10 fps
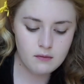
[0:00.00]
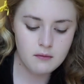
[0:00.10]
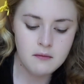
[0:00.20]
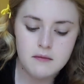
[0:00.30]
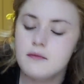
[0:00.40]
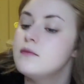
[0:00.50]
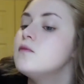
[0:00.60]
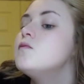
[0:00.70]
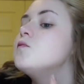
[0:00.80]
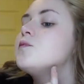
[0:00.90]

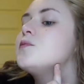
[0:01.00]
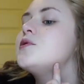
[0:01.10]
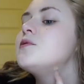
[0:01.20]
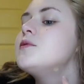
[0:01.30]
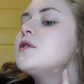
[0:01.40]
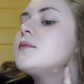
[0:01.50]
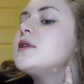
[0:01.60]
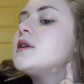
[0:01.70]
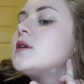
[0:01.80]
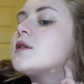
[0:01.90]
put some down my
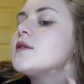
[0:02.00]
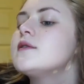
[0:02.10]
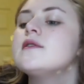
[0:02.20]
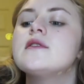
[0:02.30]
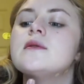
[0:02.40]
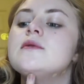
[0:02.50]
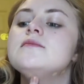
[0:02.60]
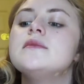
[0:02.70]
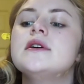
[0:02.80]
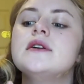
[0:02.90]
neck since I
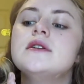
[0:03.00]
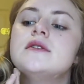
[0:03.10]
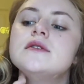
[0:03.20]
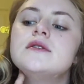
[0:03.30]
want my